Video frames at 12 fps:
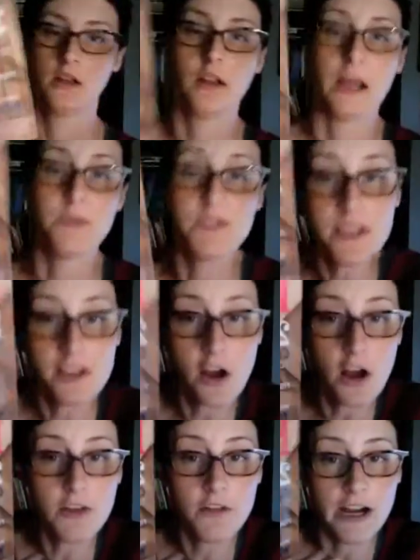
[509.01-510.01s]
I'm just going to
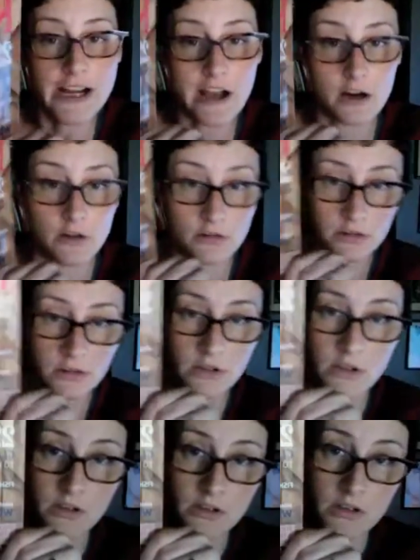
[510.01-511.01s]
call it right now.
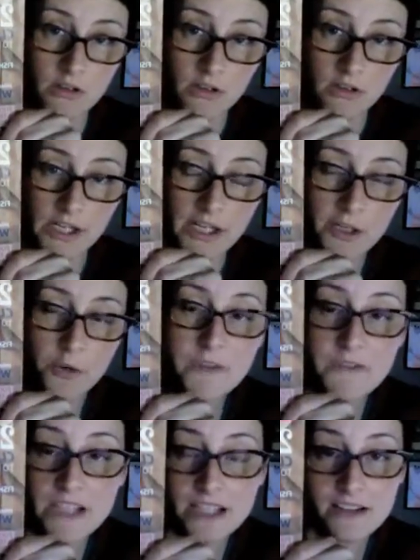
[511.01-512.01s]
Interweave
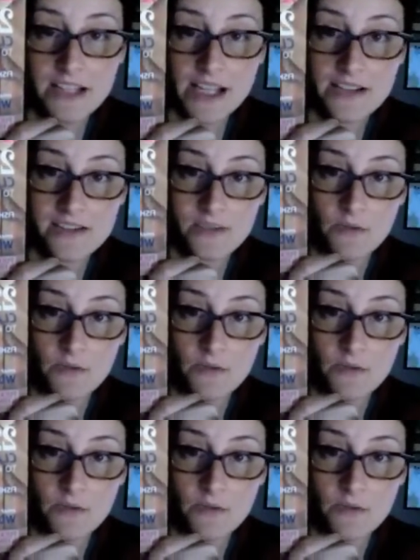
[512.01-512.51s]
Knits